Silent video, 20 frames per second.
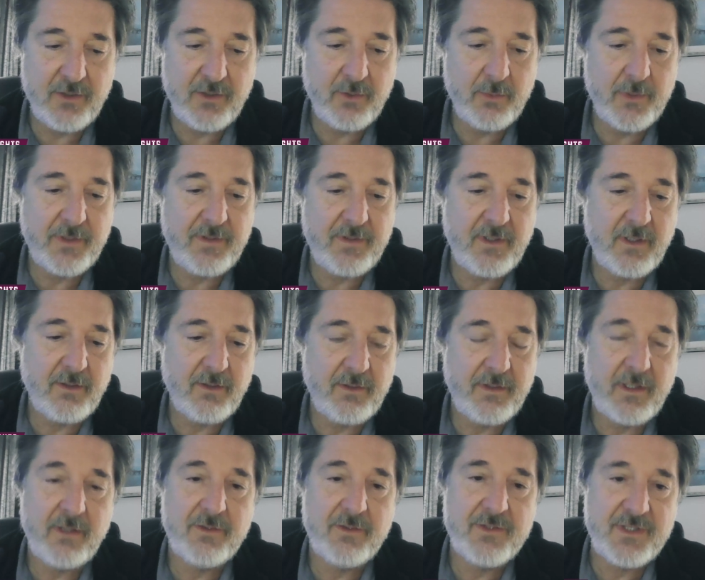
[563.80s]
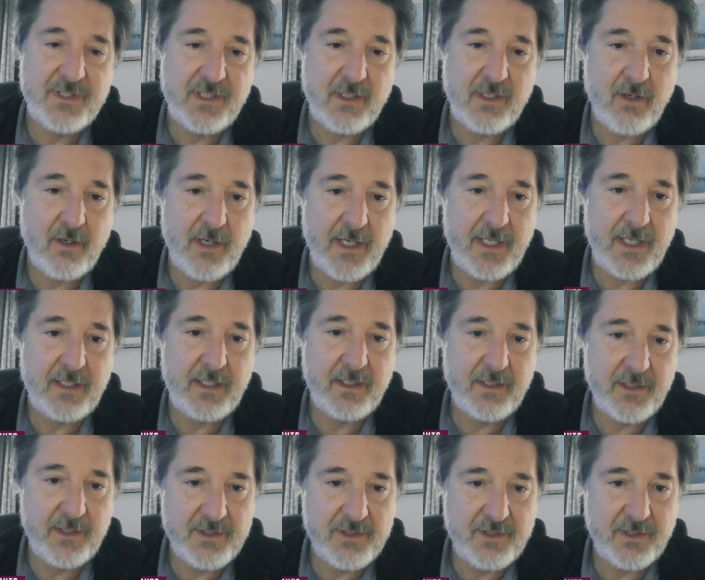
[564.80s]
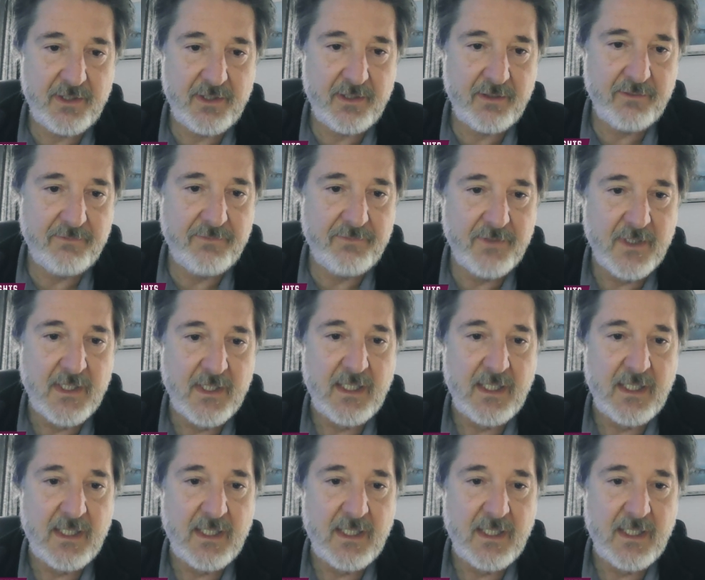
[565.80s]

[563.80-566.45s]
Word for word: with their CRA initiative